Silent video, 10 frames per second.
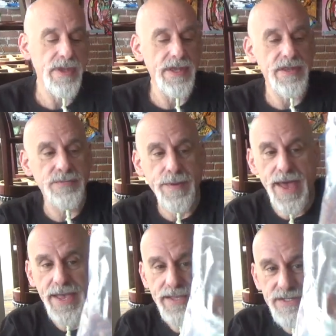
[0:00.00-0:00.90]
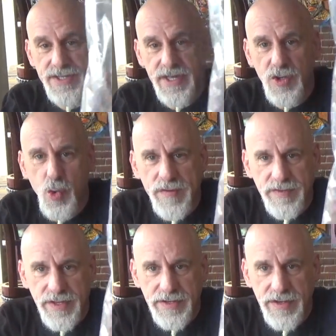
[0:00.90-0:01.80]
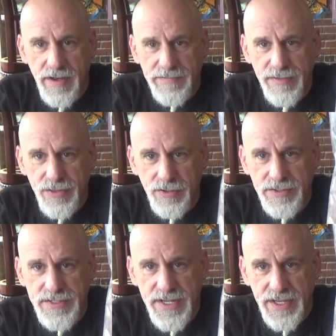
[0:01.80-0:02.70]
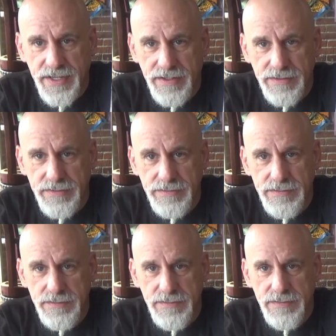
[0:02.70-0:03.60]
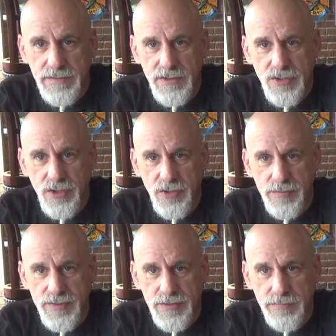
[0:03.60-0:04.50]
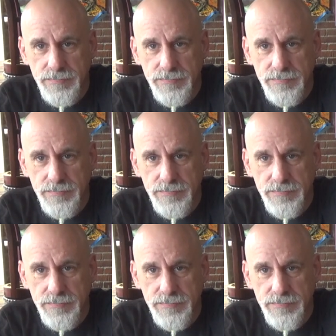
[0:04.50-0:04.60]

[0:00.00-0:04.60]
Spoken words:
In this bag is the equivalent of 13 tubes.